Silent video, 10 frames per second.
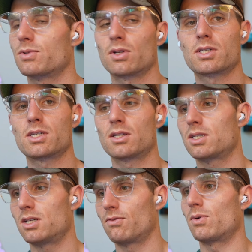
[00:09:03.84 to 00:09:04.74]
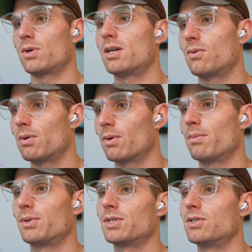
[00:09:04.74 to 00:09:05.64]
let's let's see if we we were
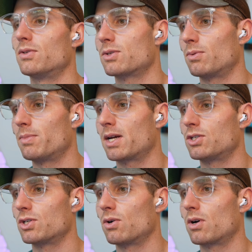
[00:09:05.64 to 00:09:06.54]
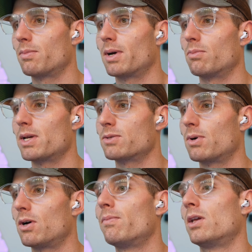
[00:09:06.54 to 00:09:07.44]
able to do this. We'll make a joke about
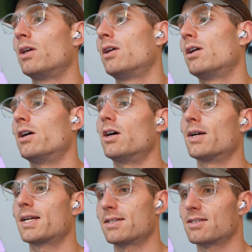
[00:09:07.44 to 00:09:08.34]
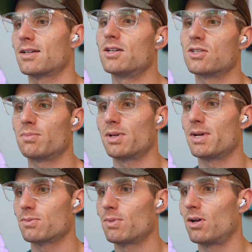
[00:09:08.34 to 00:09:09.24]
baseball because uh, I used to play
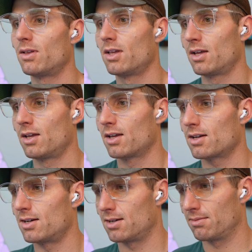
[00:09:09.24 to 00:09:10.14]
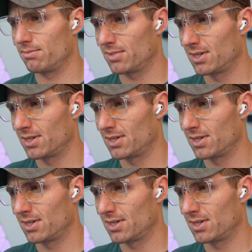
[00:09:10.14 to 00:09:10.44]
baseball. Um,